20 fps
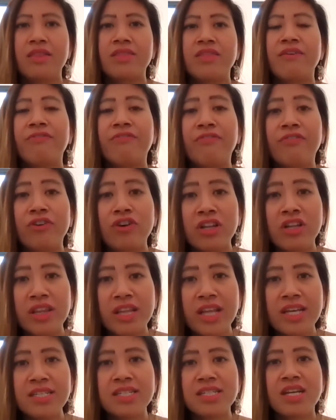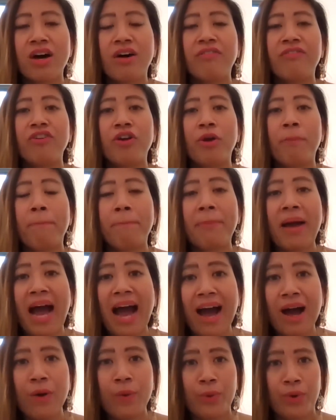the fullness of your
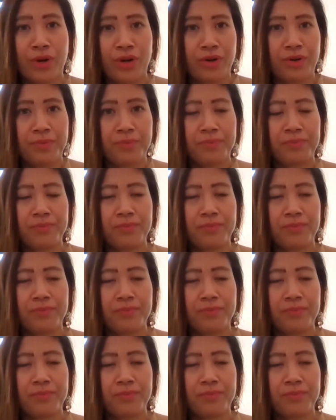power